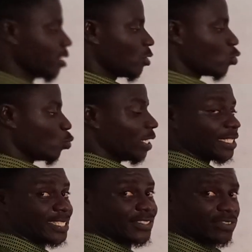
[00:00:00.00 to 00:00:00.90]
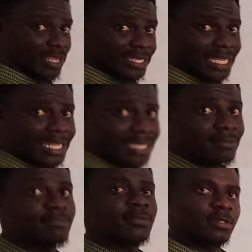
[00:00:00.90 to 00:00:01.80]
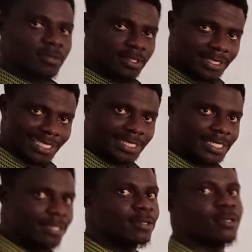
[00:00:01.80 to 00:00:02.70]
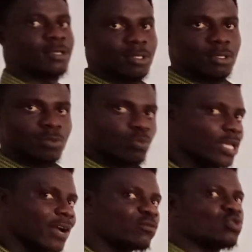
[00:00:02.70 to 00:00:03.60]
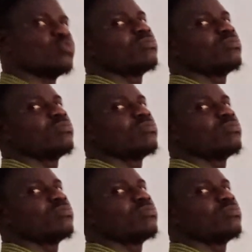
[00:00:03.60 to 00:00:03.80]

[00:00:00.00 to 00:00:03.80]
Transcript: So when it is greater than 60, we have to